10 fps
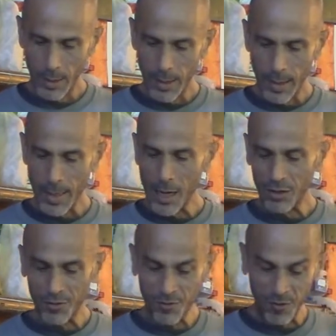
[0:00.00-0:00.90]
I'll
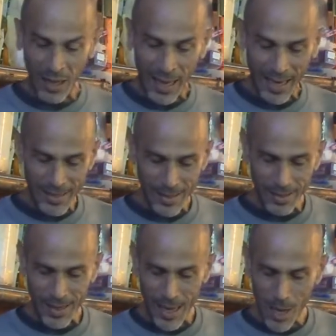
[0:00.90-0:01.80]
flatten
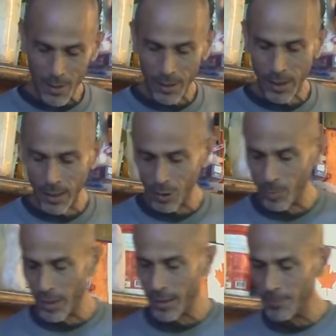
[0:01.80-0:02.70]
it down a little
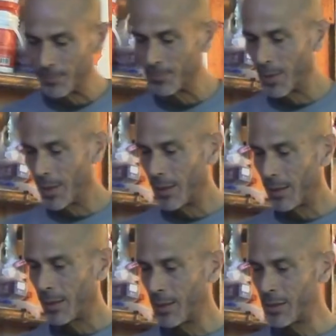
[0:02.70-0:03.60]
bit.
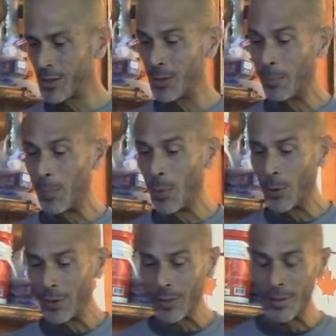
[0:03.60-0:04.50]
This is
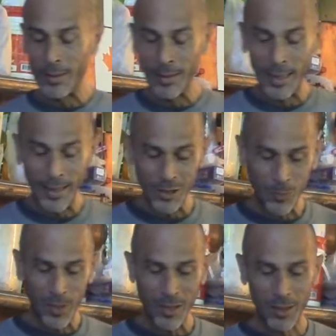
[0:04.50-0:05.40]
important,
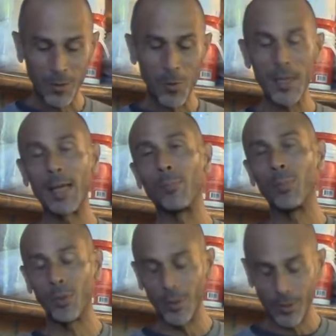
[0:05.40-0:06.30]
especially when I
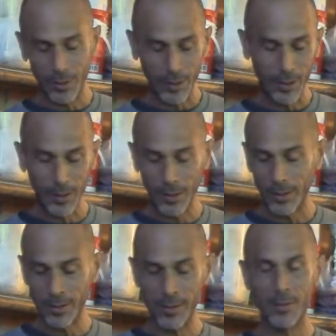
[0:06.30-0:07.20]
put
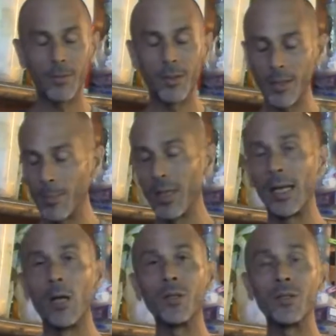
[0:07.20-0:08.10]
something
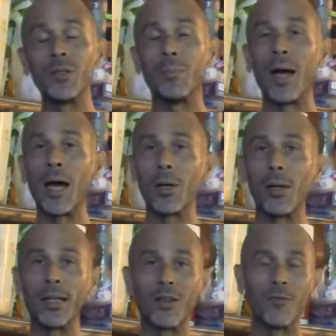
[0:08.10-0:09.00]
else in the batter,
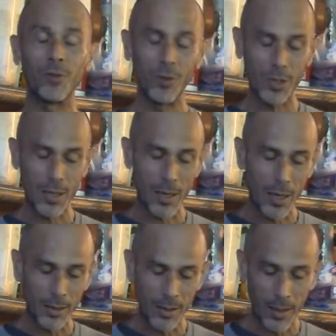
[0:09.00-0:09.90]
like the fruits and the
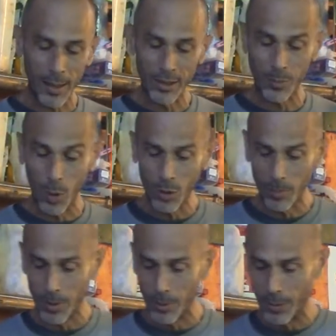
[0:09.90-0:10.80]
nuts that I spoke
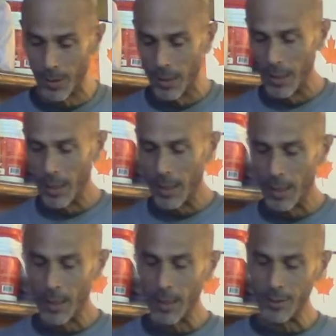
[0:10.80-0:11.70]
about,
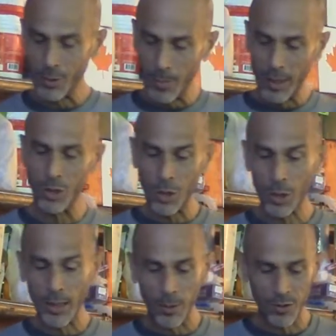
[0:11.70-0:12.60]
to make sure
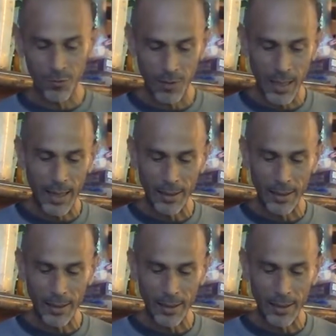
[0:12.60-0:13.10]
it goes flat,